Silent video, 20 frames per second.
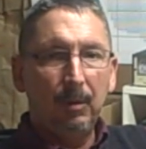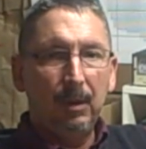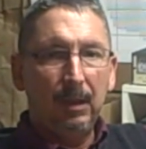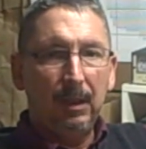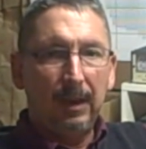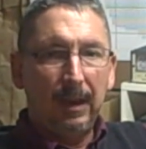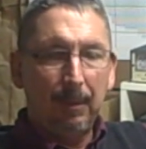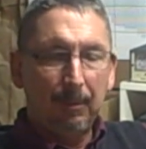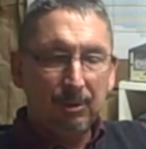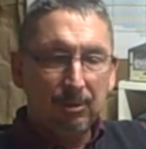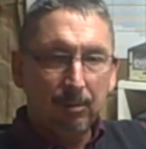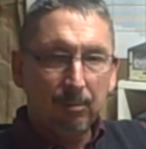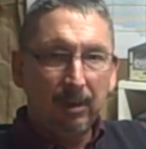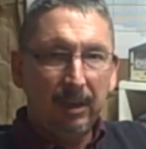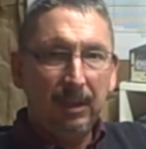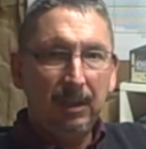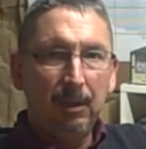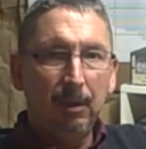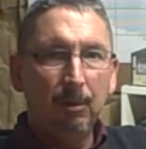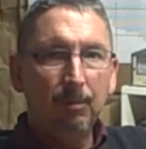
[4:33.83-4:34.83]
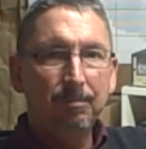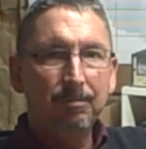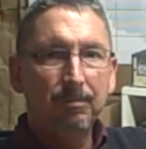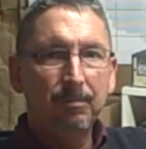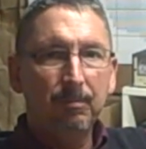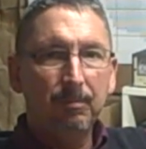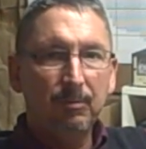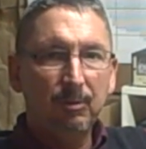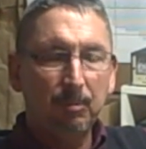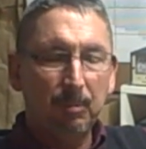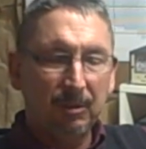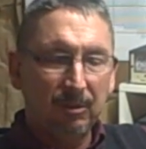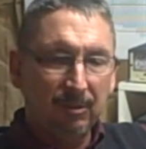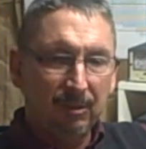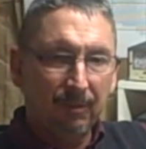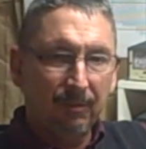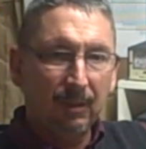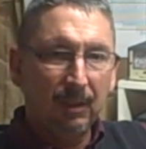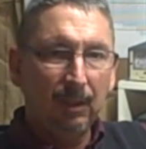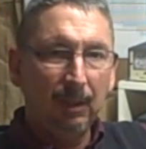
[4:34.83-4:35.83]
In amateur radio,
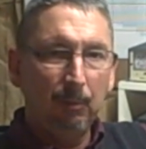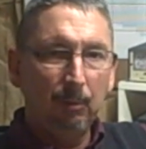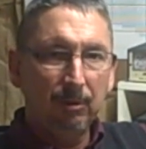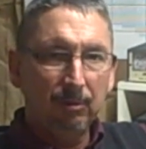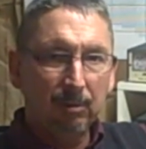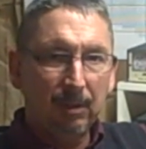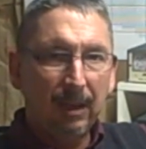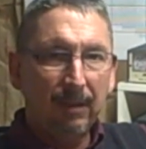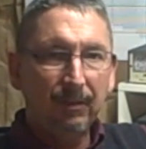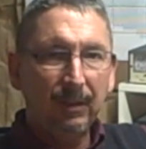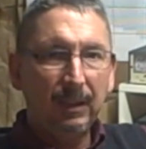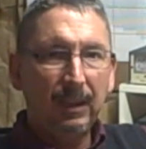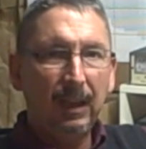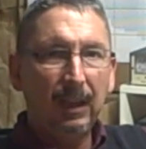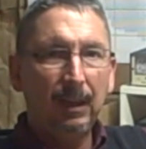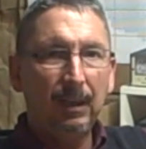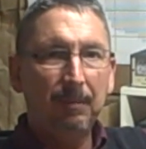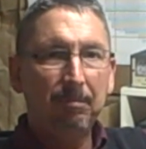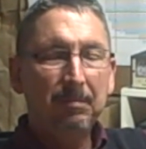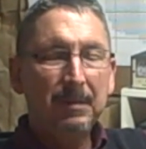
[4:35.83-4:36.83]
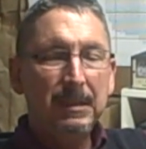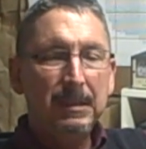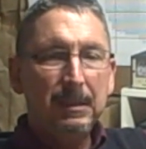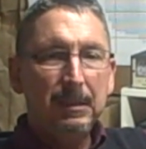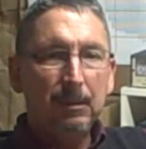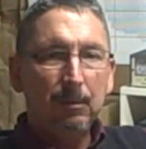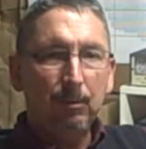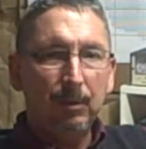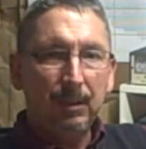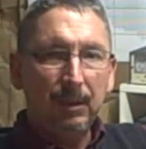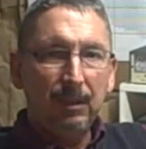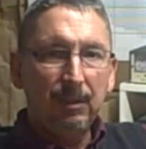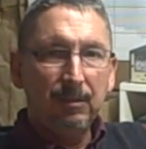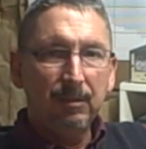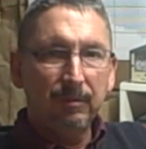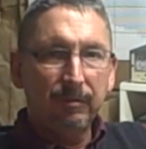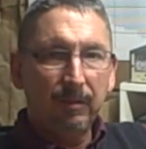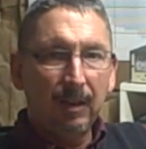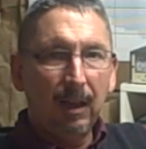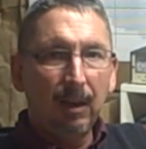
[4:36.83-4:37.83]
specifically with traffic handling, we need
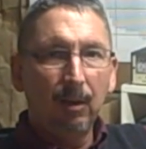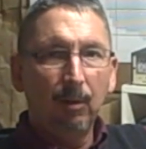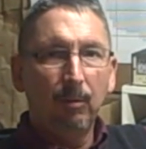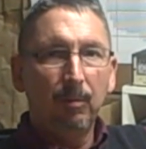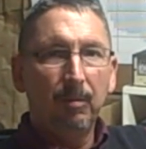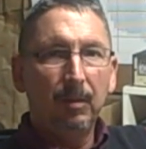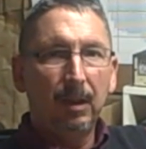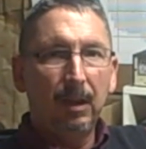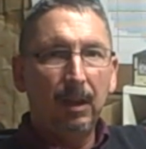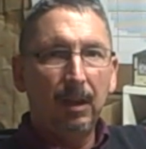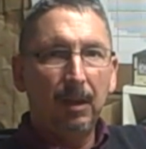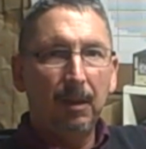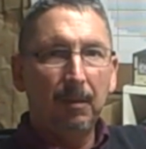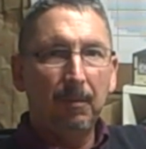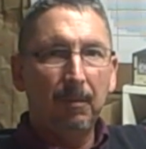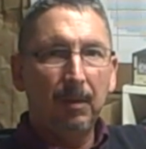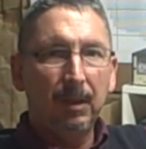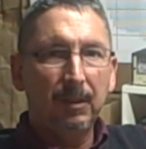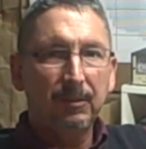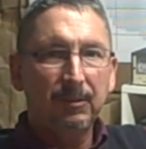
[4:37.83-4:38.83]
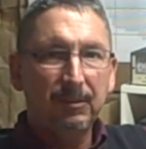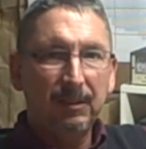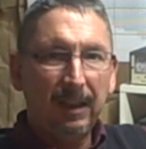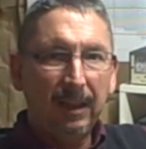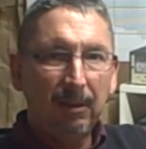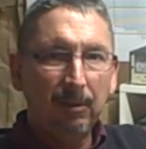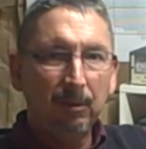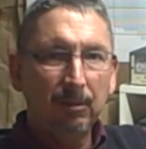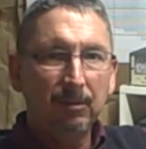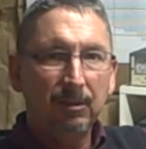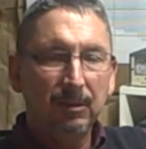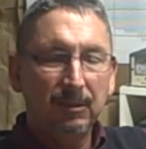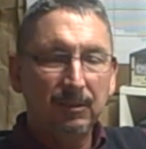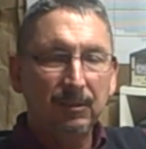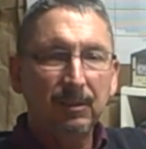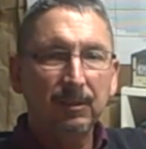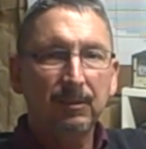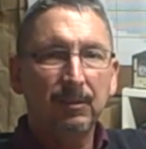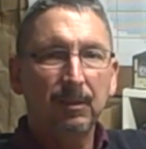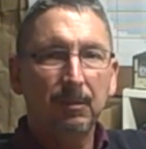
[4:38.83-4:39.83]
to follow a standard,
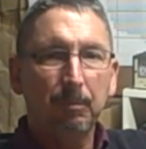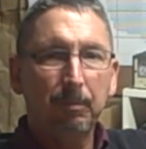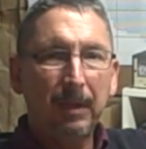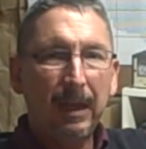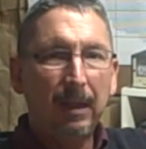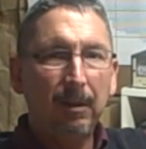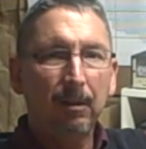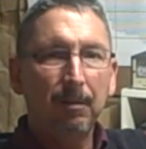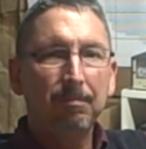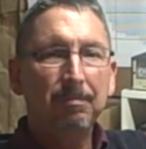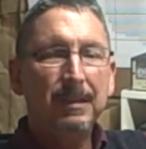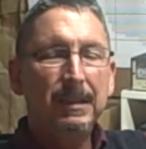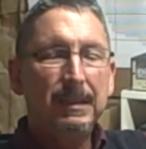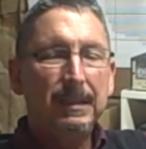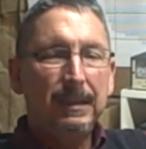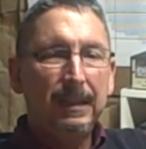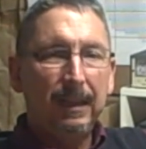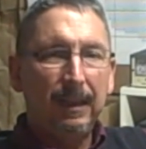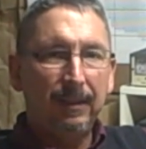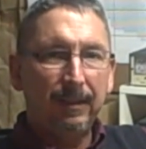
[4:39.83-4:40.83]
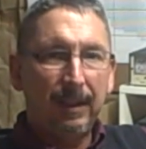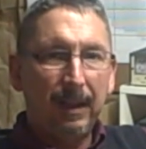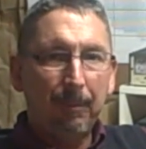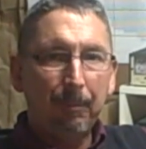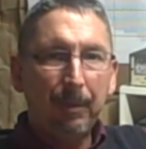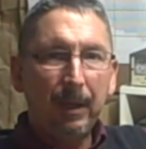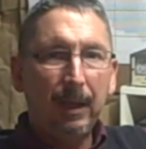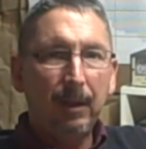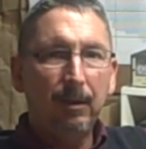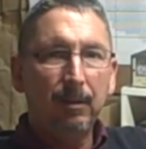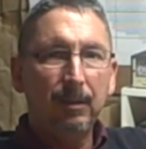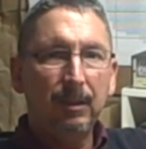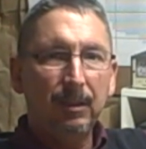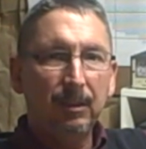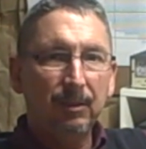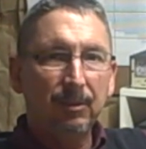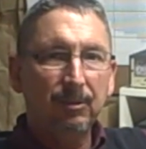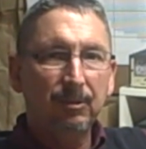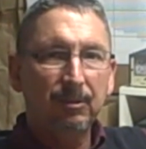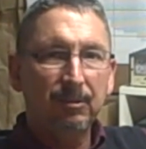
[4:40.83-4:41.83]
consistent pattern, and that pattern
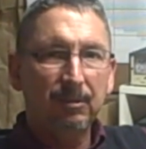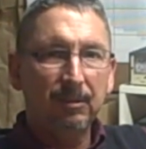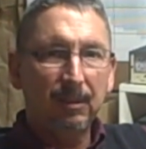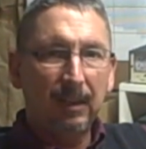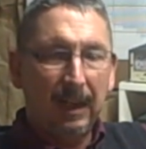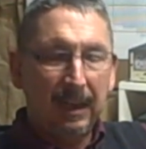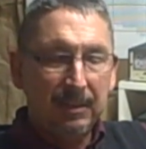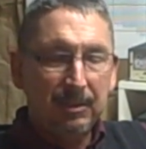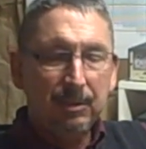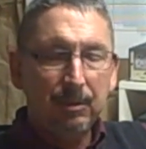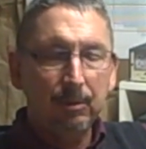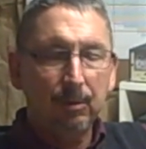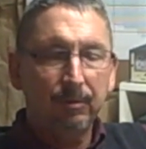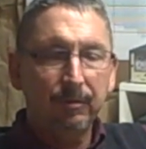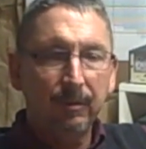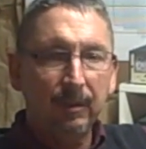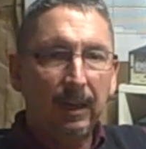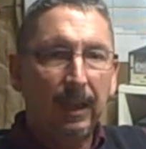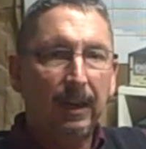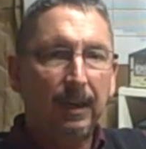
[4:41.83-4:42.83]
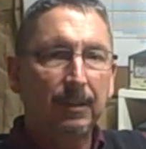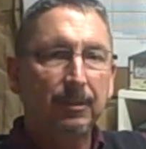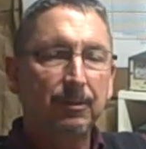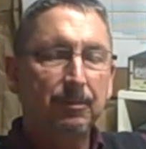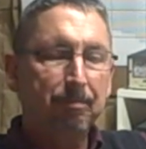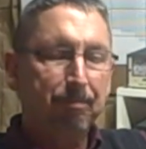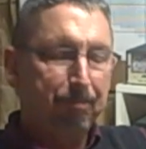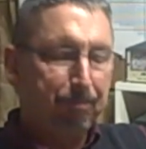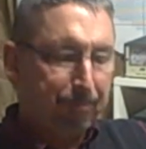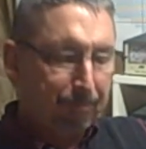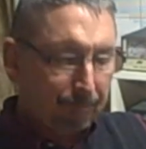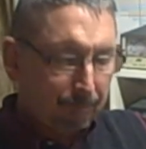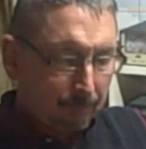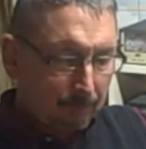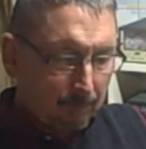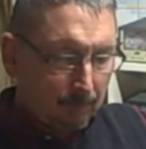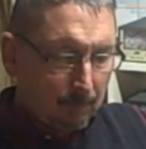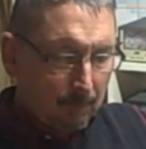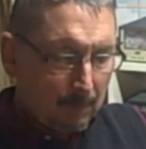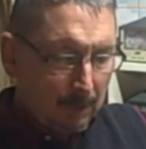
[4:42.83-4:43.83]
is ITU Phonetics.
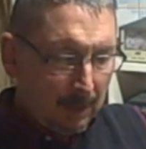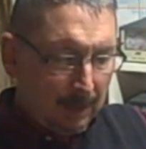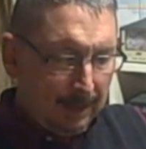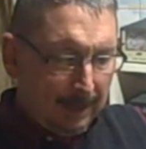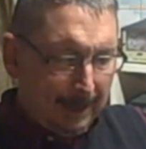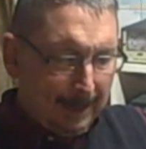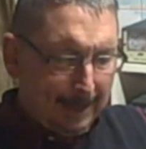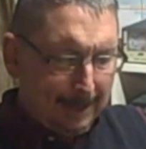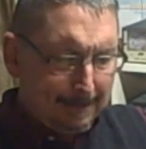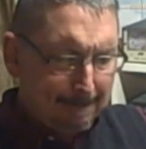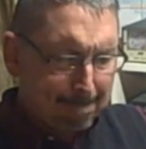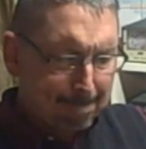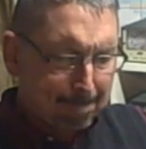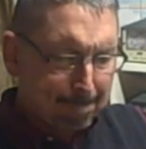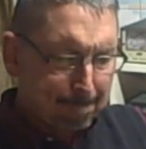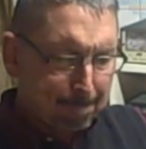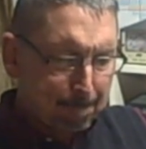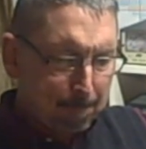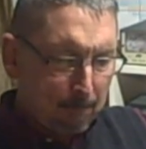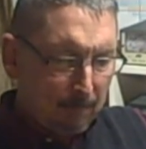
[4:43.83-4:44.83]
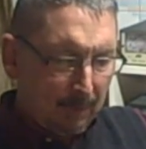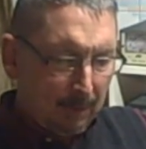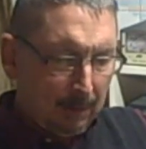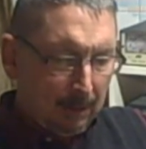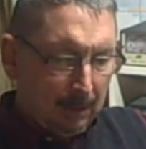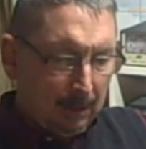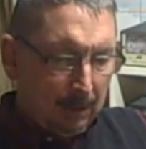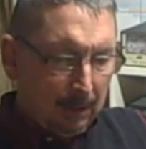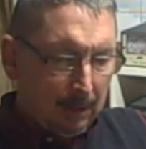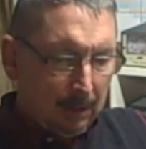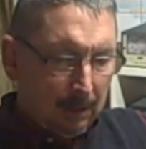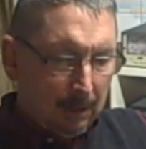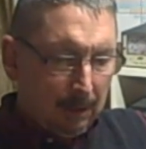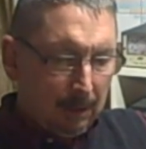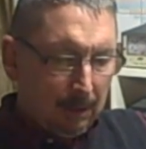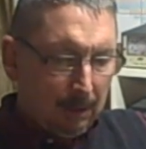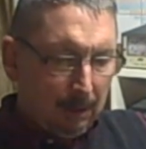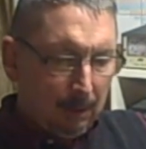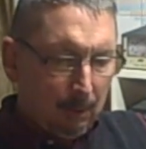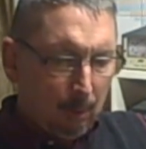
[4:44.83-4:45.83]

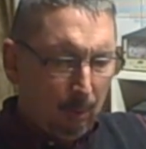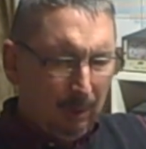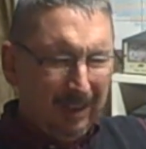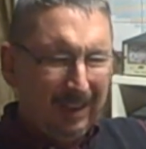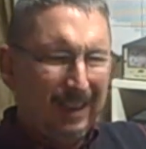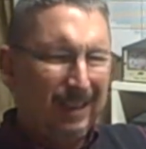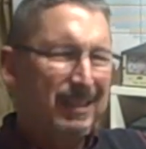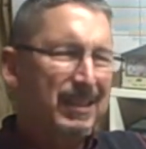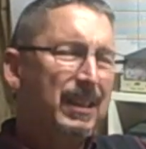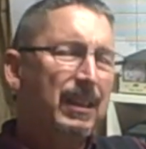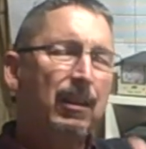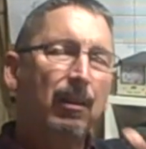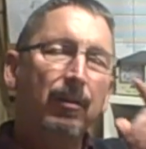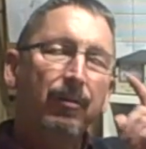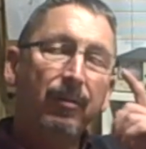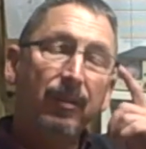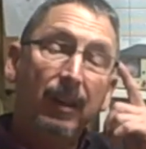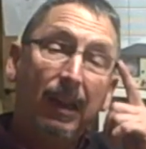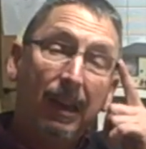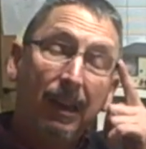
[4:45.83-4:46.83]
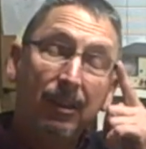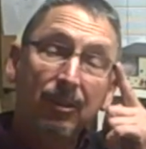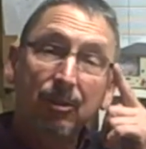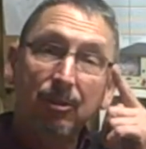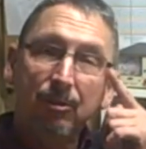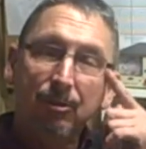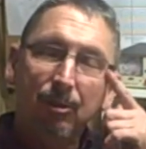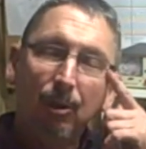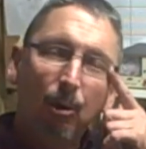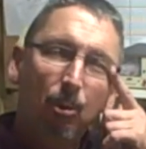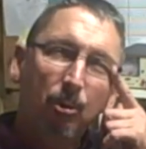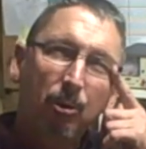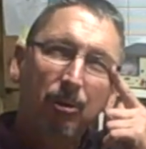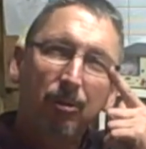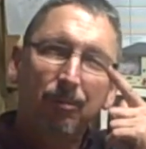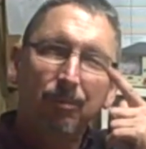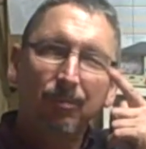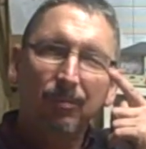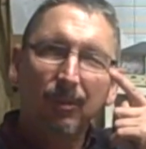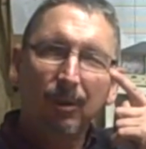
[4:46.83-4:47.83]
One last thing on phonetics, don't
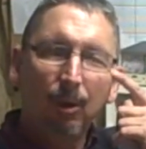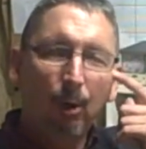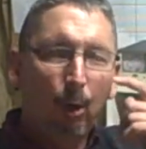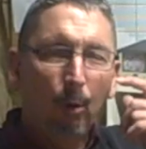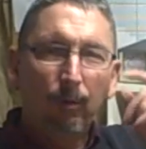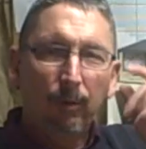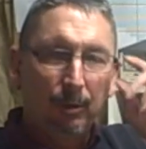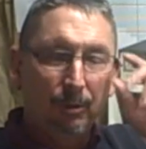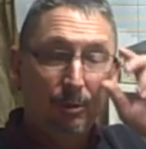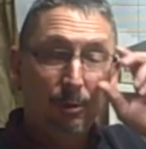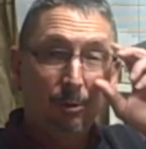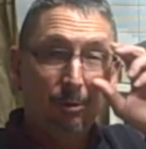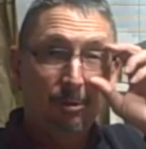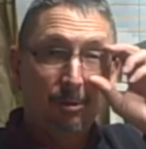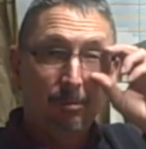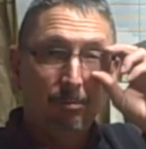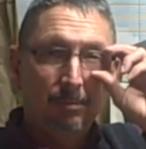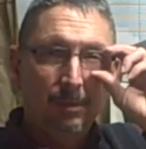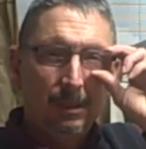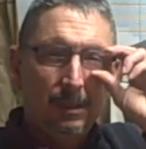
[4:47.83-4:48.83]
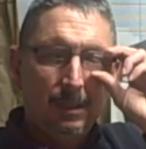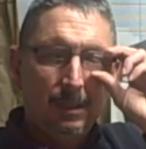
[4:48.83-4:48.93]
overuse them.